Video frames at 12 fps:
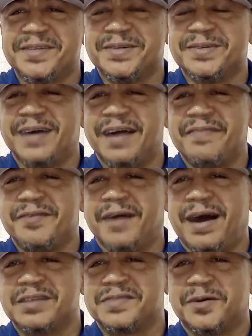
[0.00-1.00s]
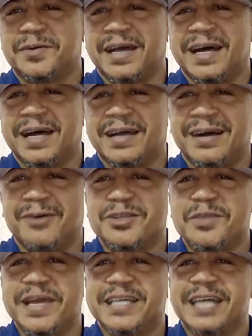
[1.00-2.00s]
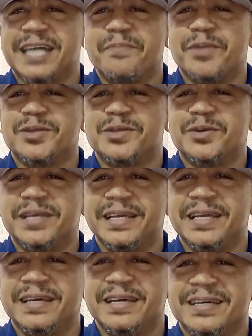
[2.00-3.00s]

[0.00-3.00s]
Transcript: I full house for now. I want to be a champion today.